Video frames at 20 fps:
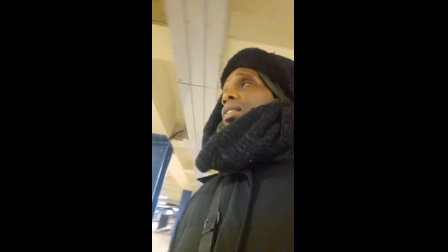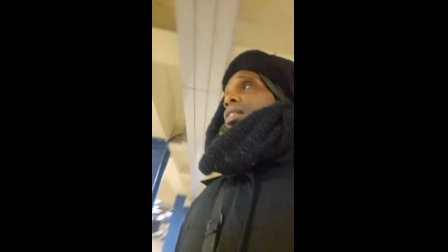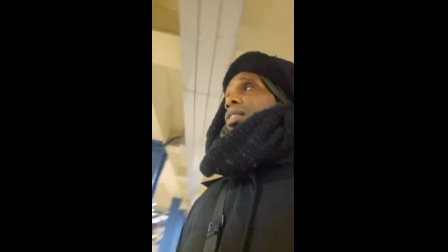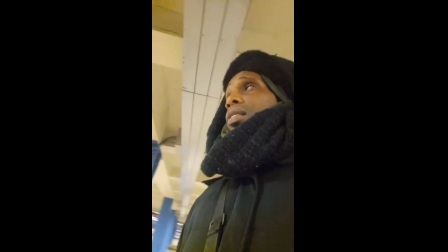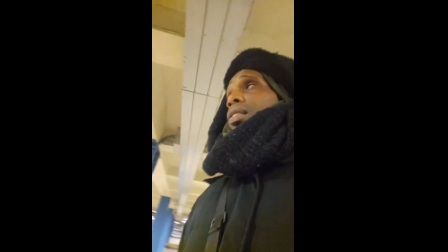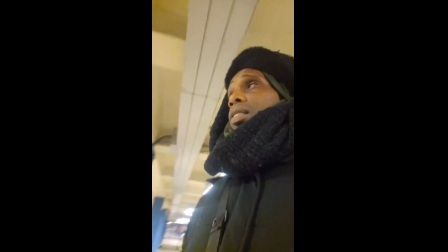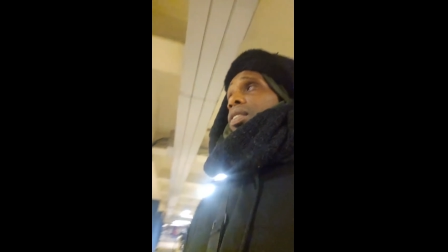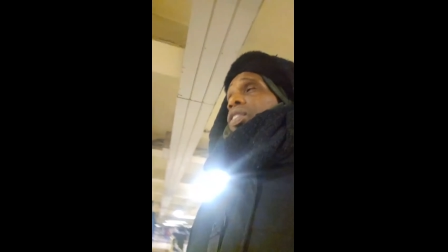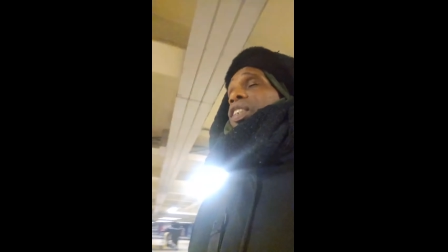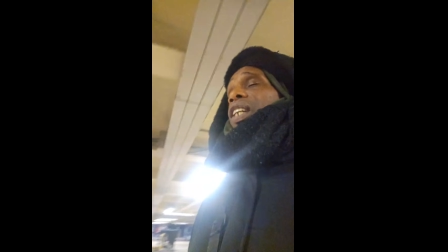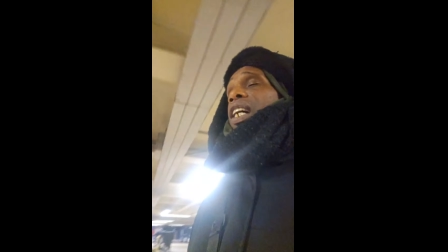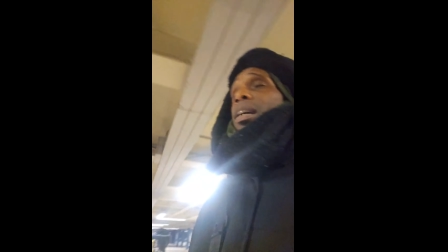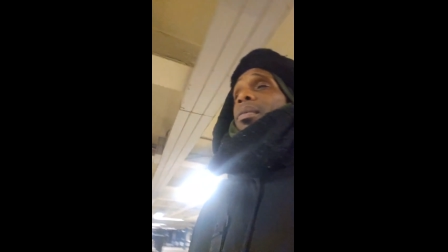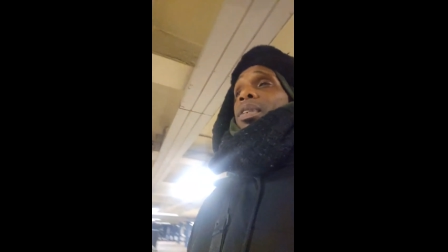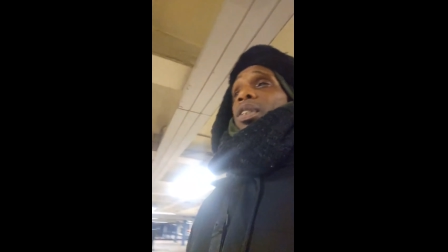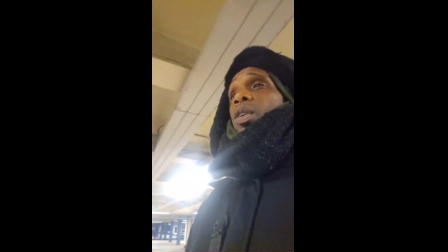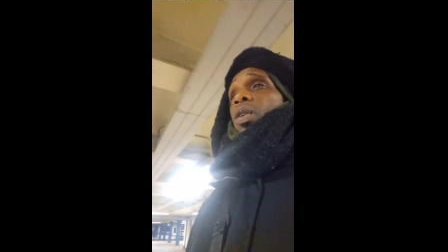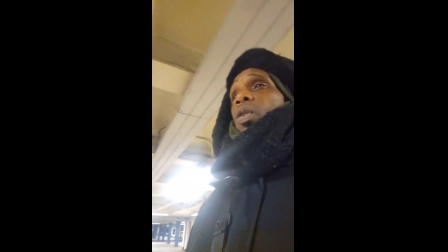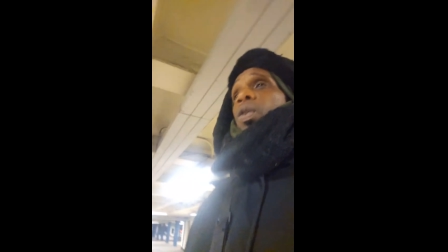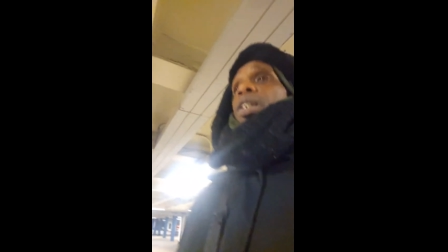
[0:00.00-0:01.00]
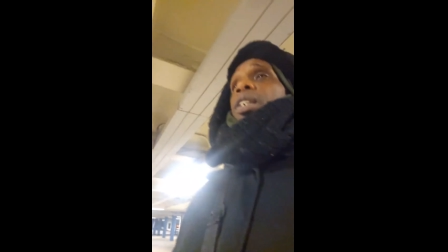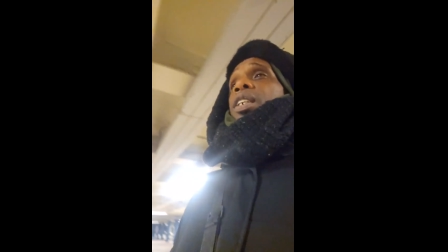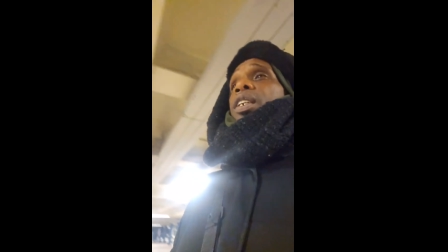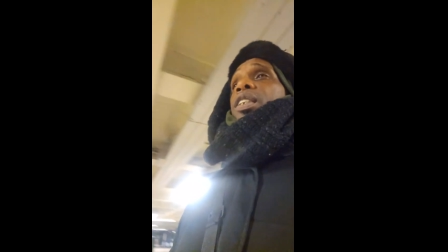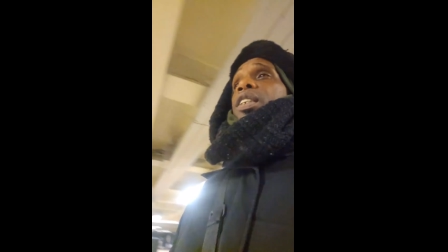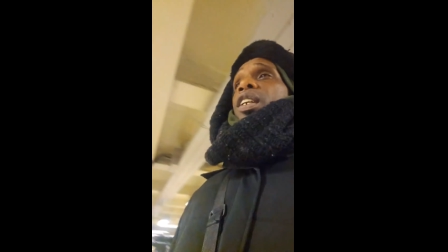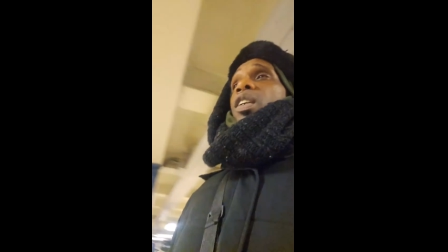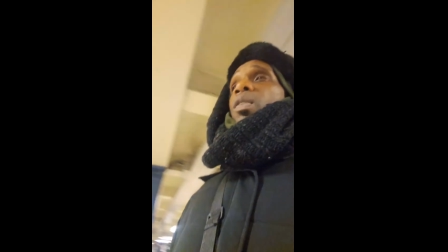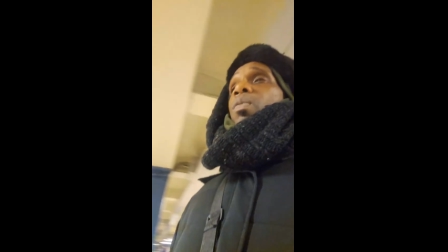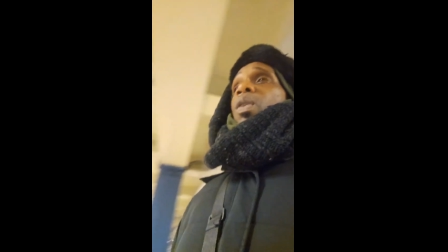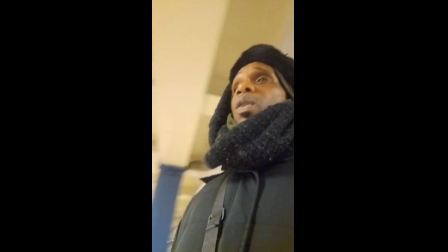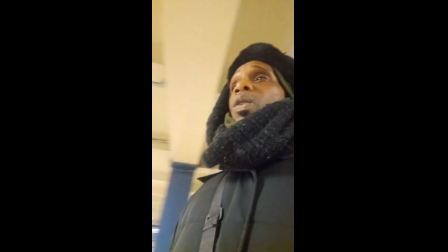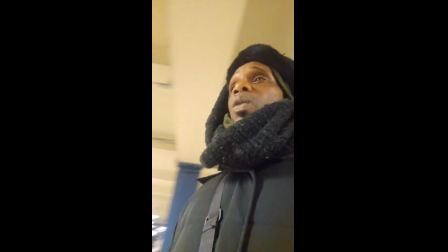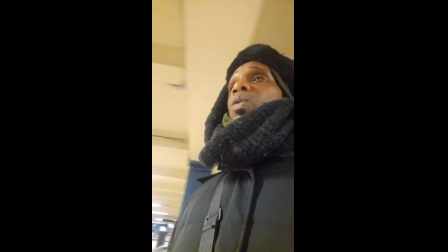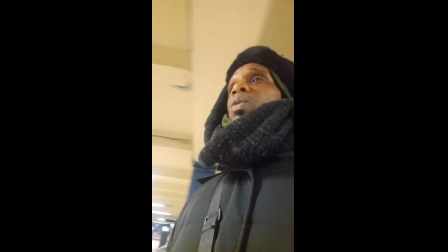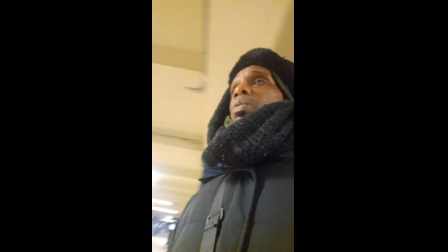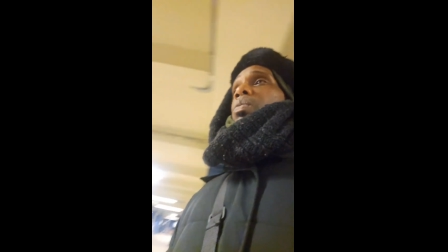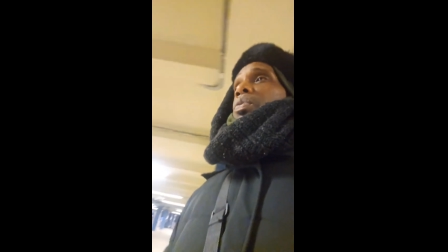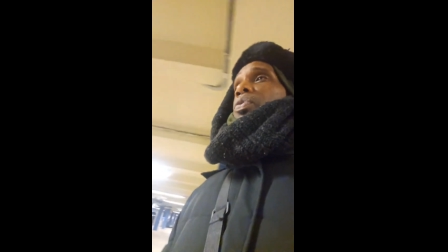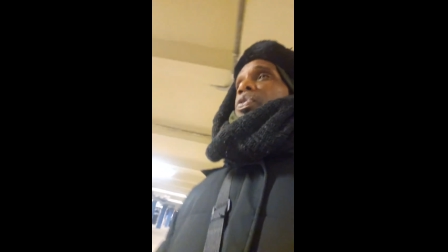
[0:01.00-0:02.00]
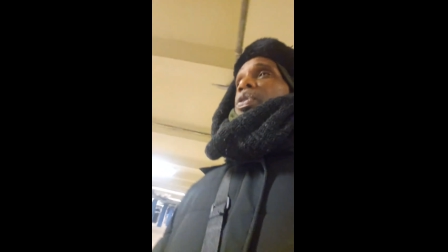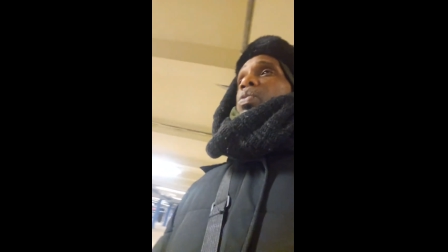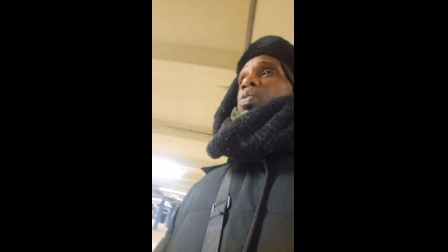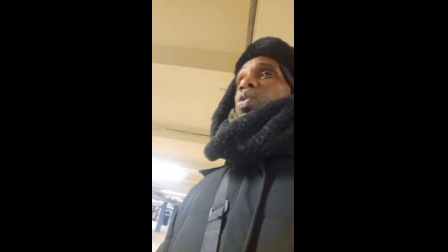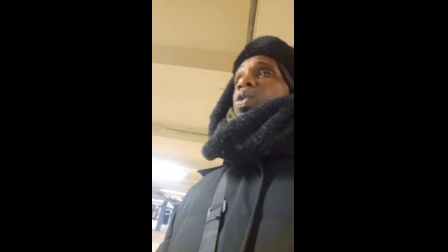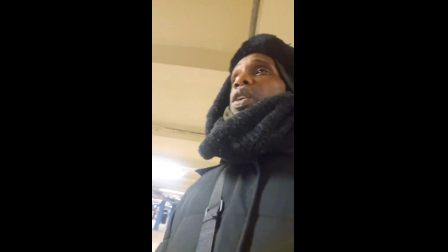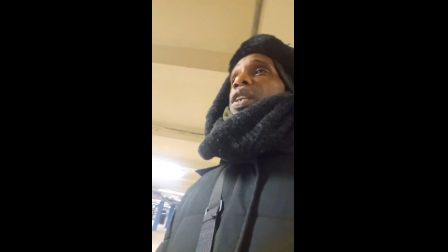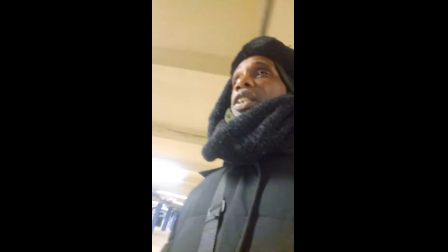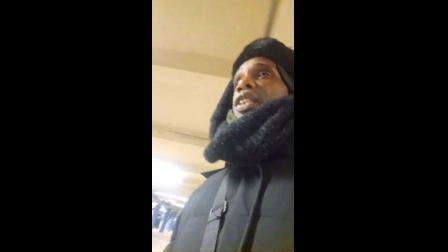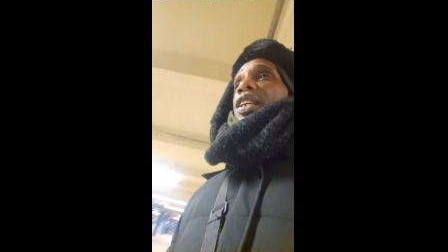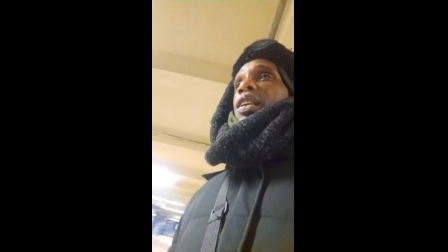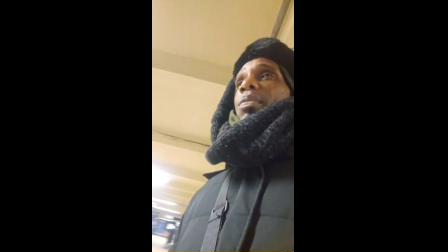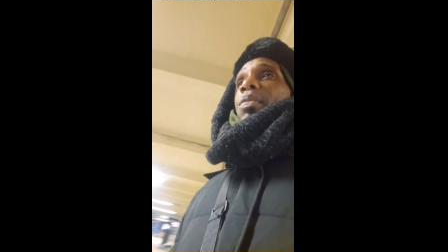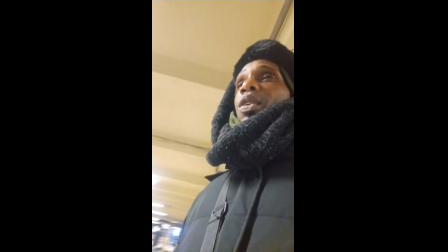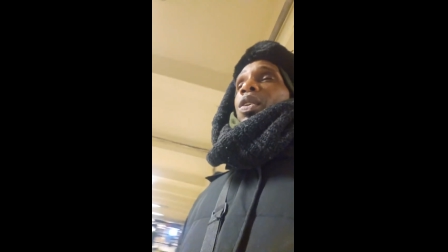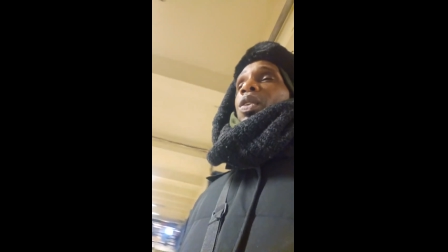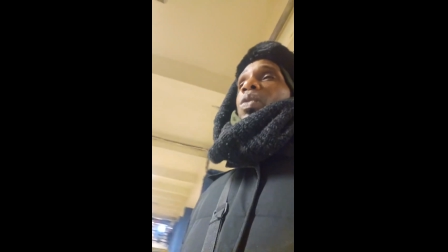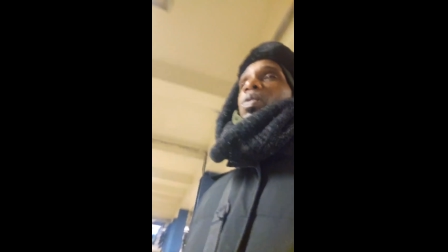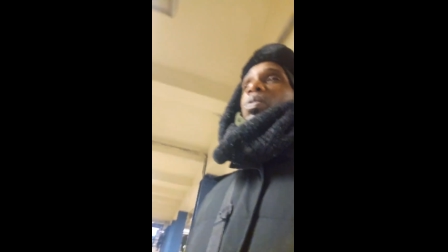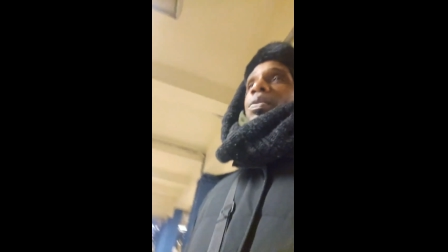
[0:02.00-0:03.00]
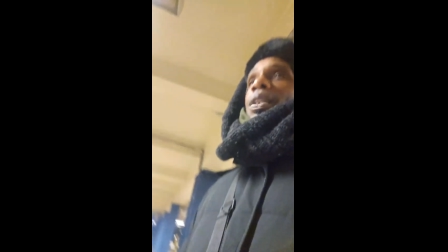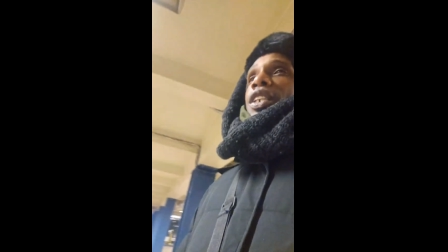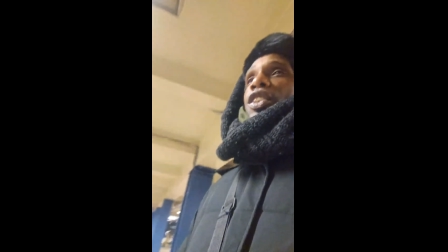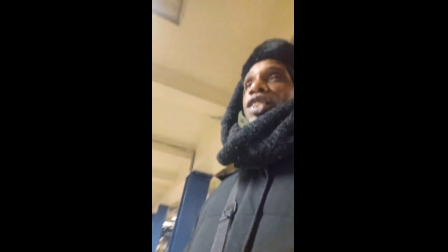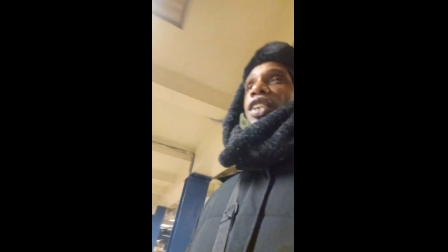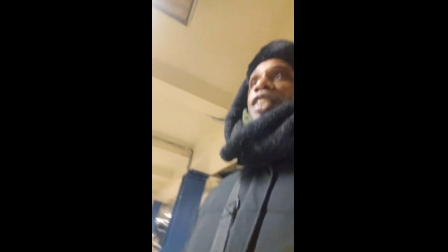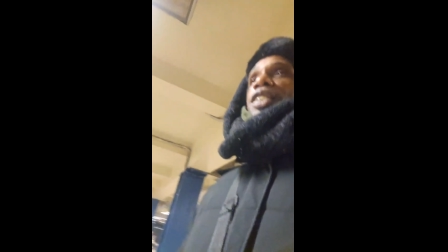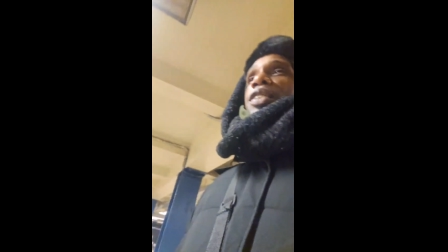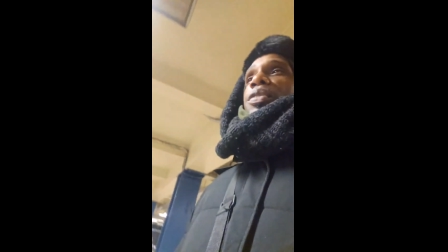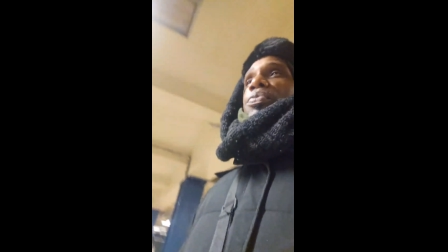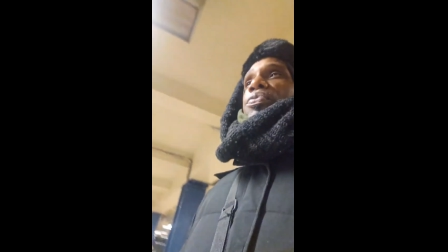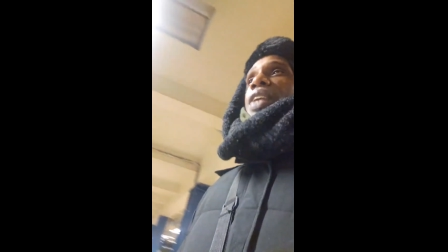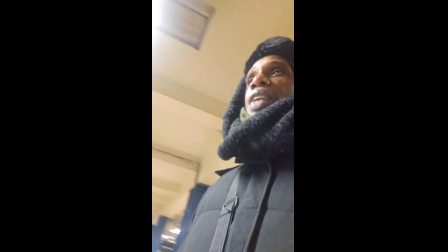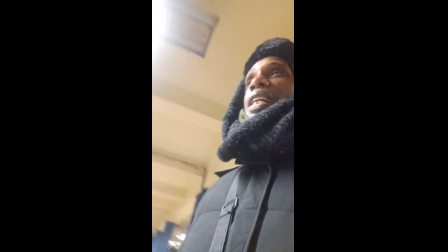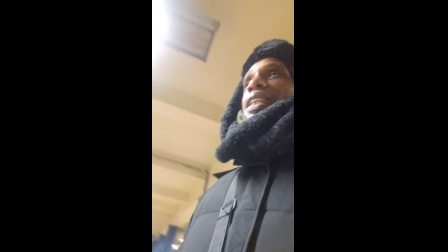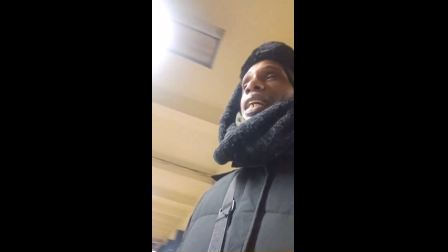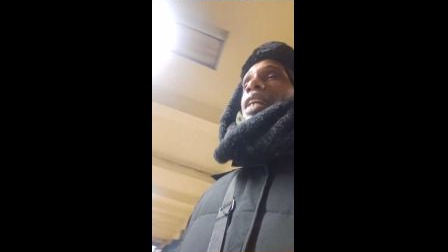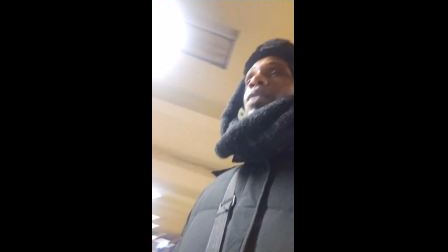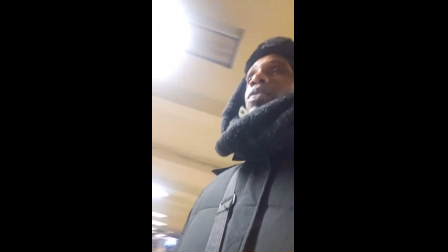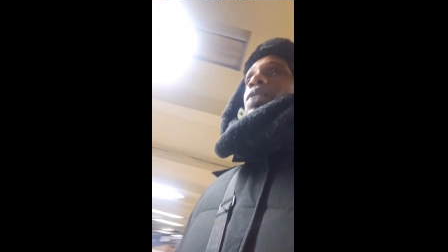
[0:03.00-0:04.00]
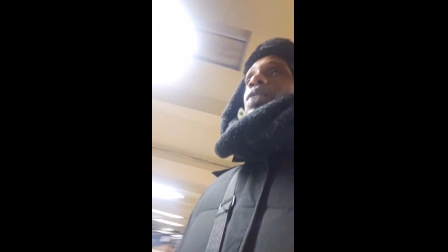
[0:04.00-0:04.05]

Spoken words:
Sammy know he can come home if he want to come home. That's not the fact. I don't like